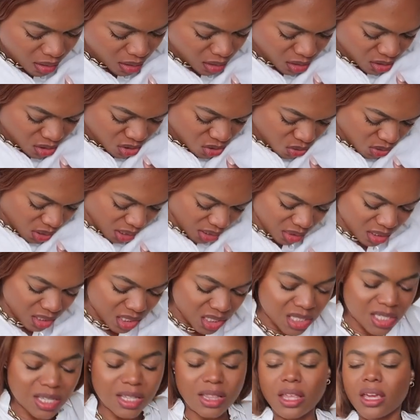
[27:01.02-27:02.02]
need to get
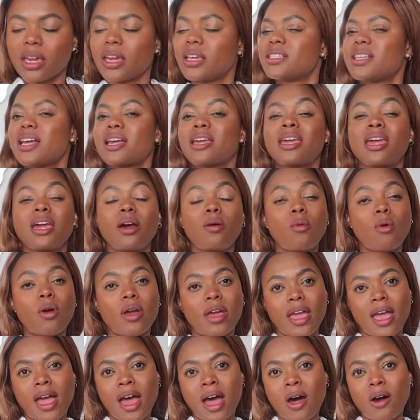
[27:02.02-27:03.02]
this. The thing is, I can't
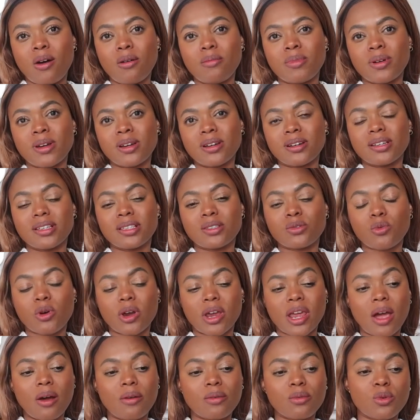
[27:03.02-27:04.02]
work out because
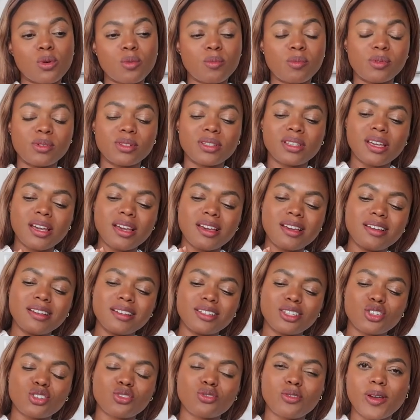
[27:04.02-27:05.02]
workout will put
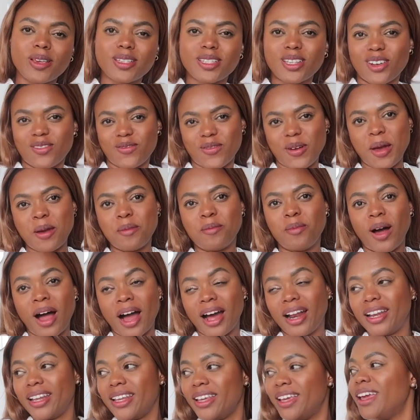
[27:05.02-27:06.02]
stress on my
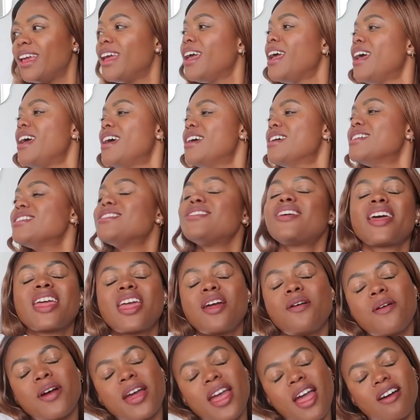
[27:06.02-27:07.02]
body. So I
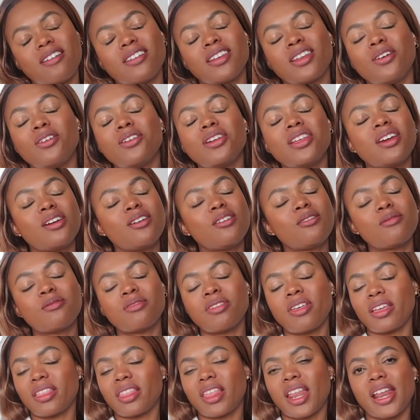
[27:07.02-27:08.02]
can't work out. The only
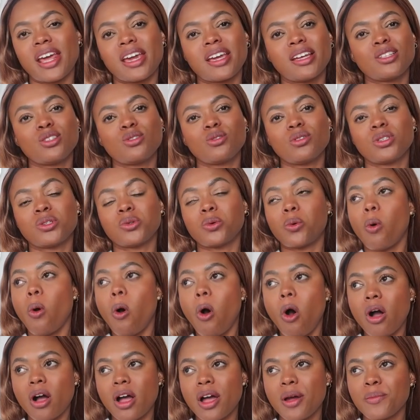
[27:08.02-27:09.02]
thing that I can do is
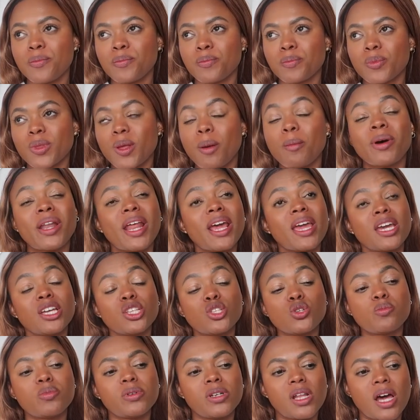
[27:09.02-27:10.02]
walk. But I can
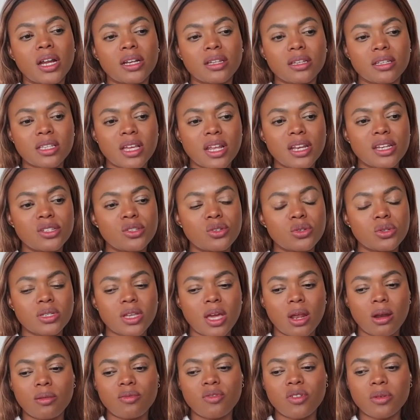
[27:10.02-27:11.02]
do Pilates. I need to
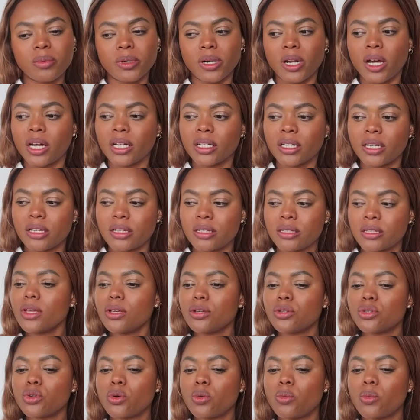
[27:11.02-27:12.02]
sign up for Pilates.
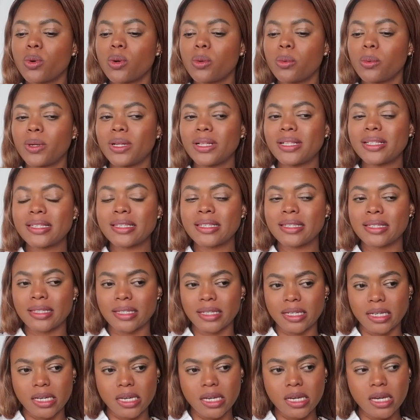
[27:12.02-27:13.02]
So we will
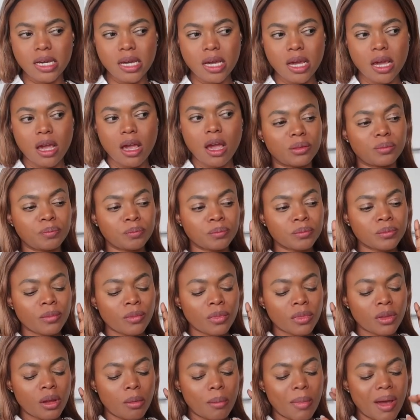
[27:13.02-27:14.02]
see.
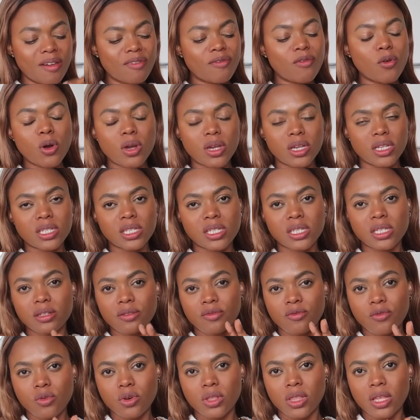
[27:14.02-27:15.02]
My focus
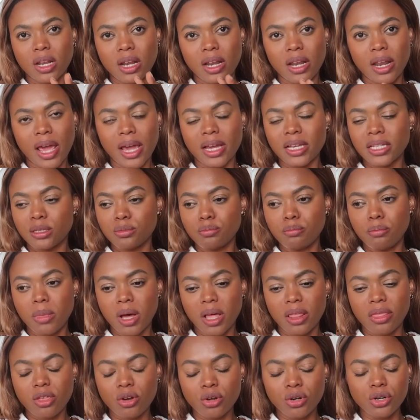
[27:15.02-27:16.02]
for the next
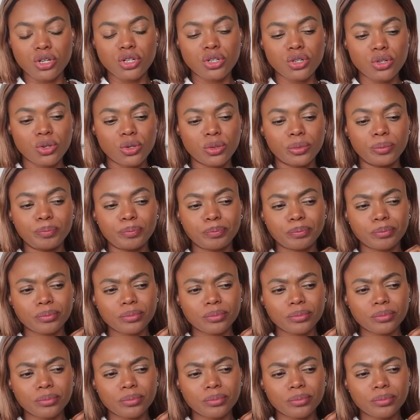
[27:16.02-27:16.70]
month or two